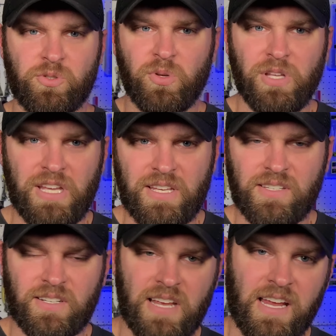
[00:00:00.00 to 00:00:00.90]
it's really
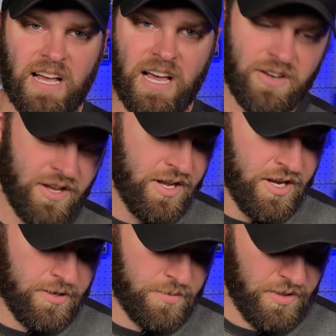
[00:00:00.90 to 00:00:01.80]
easy to take on,
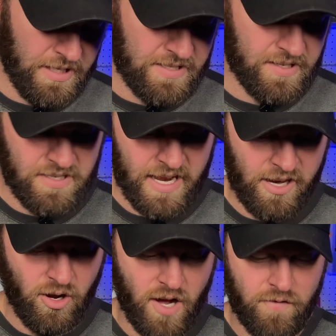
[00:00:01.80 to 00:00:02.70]
real easy to
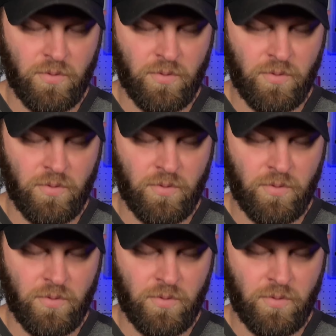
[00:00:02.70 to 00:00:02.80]
take off.